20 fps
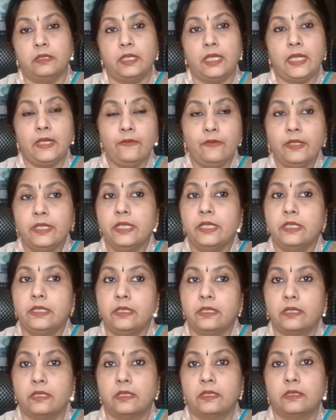even
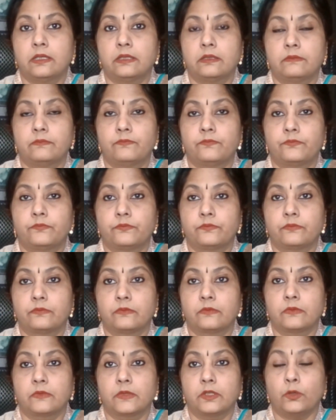in
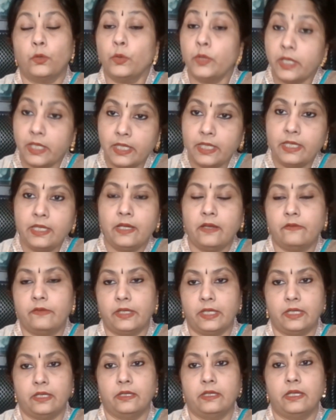Kundalini
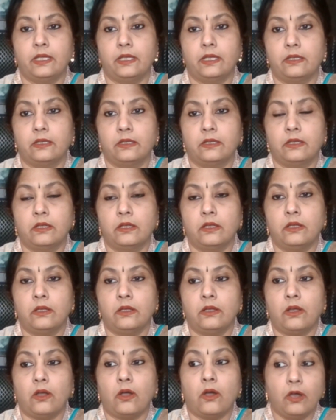awakening,
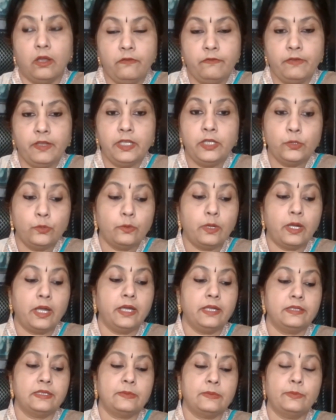or when you
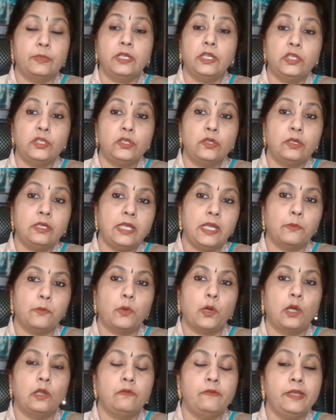are spiritually
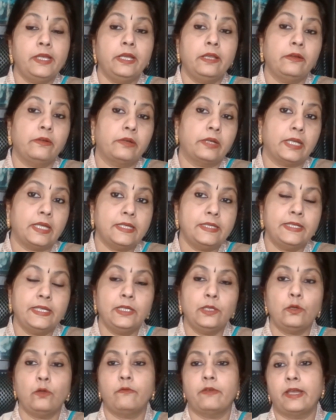evolving and
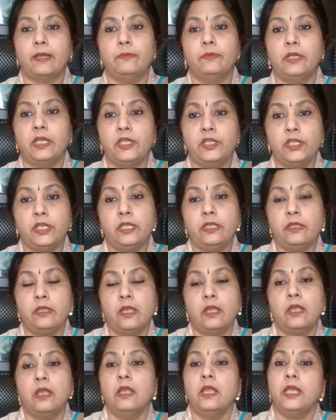raising your vibration,
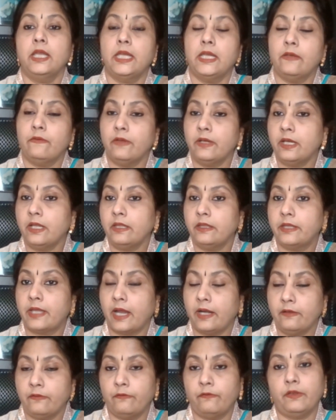even in
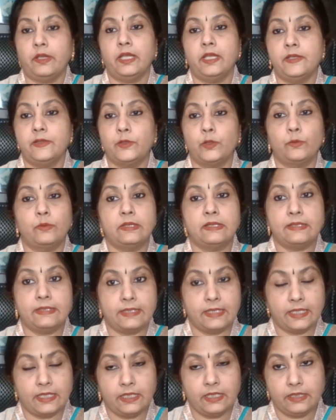that phase, you will
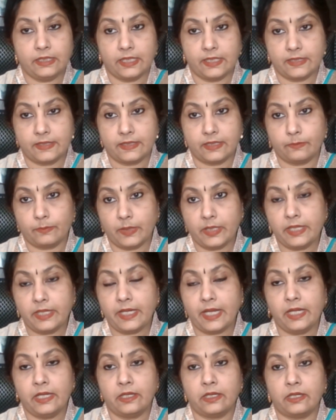see these
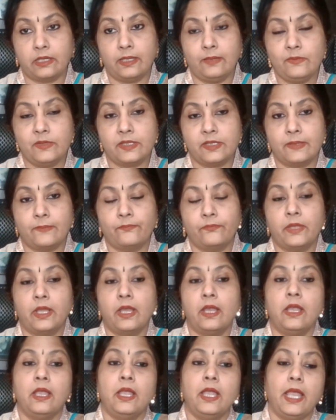serpentine dreams.
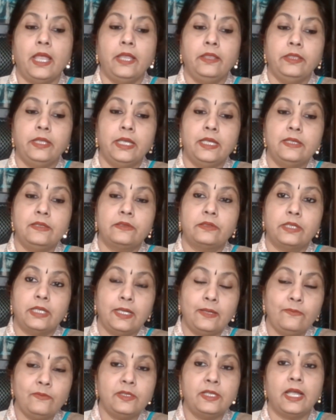And these
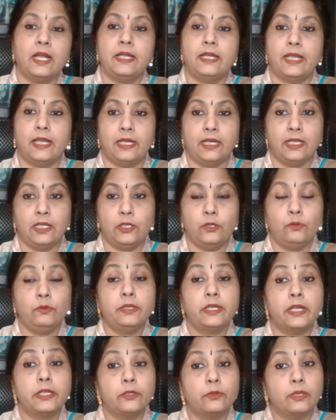dreams are telling you
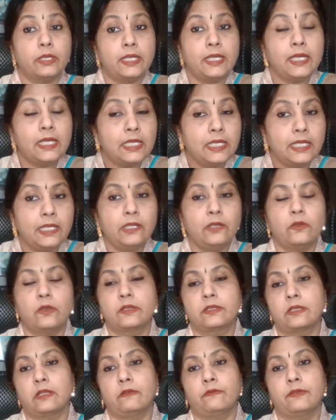that you're healing
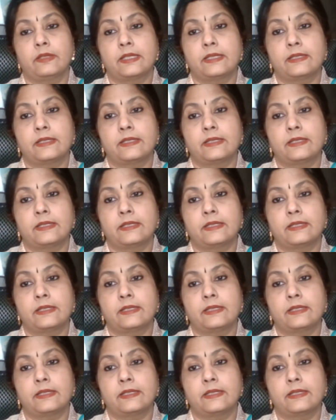yourself